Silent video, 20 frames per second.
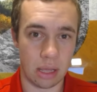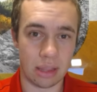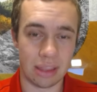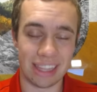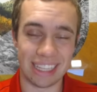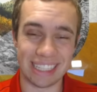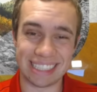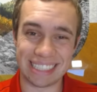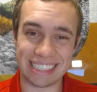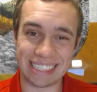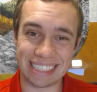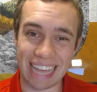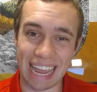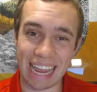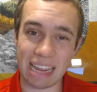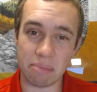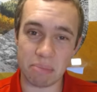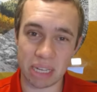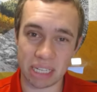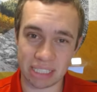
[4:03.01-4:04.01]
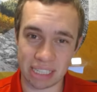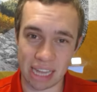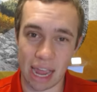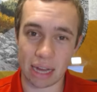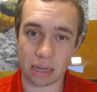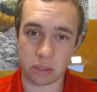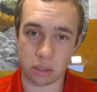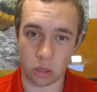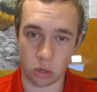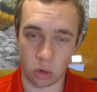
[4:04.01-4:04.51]
The same
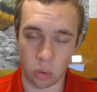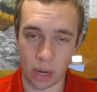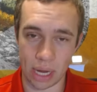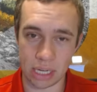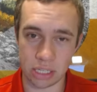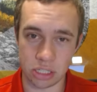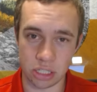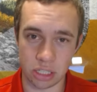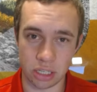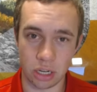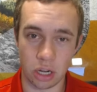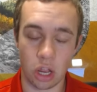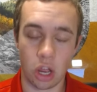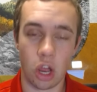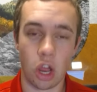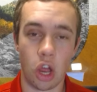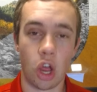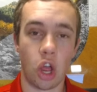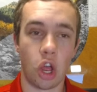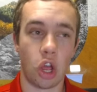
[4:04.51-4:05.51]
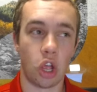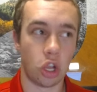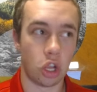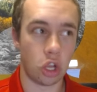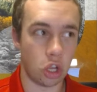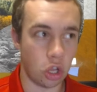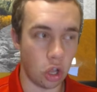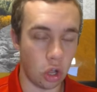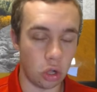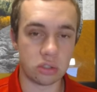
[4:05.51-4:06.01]
exact equation
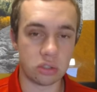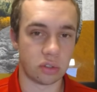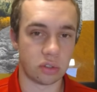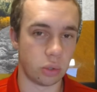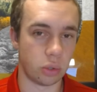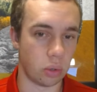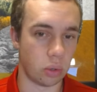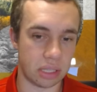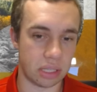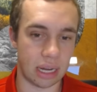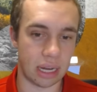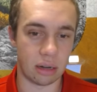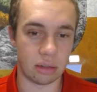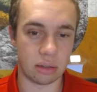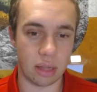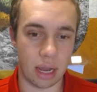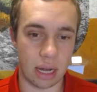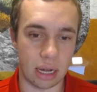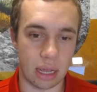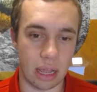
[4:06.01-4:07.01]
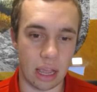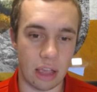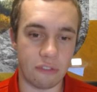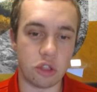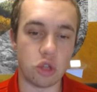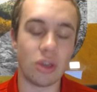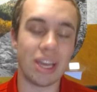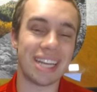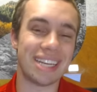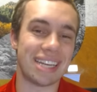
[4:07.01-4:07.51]
goes for North Carolina.
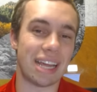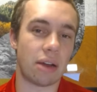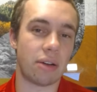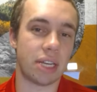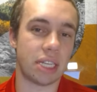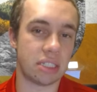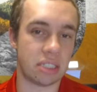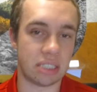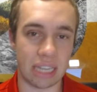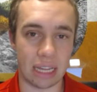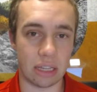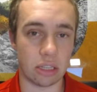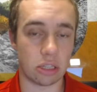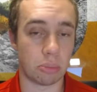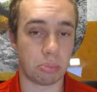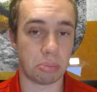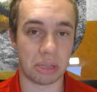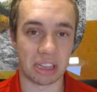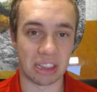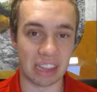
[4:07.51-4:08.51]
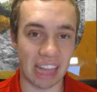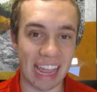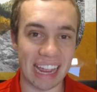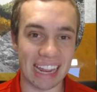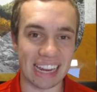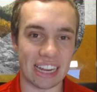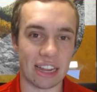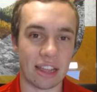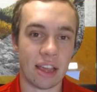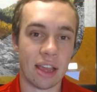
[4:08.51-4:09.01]
If you get Darius Taylor
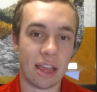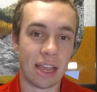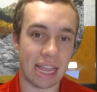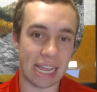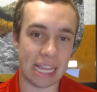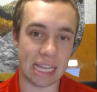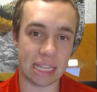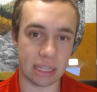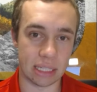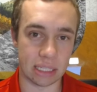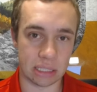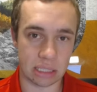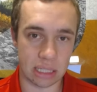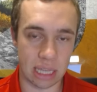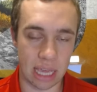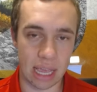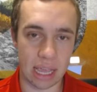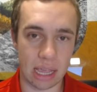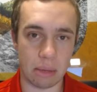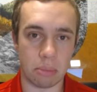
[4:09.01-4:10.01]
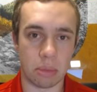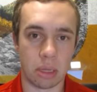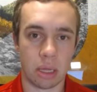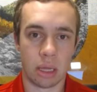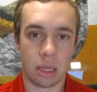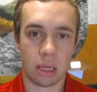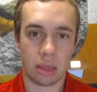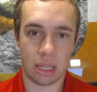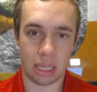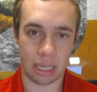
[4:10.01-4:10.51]
playing in this game,
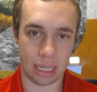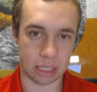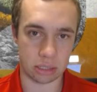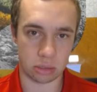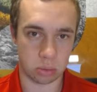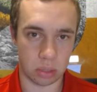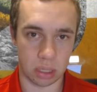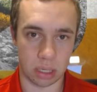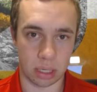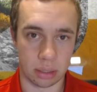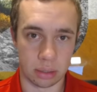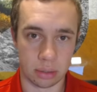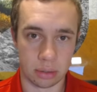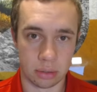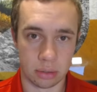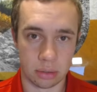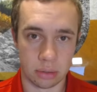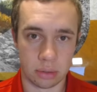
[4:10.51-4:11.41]
then guess what?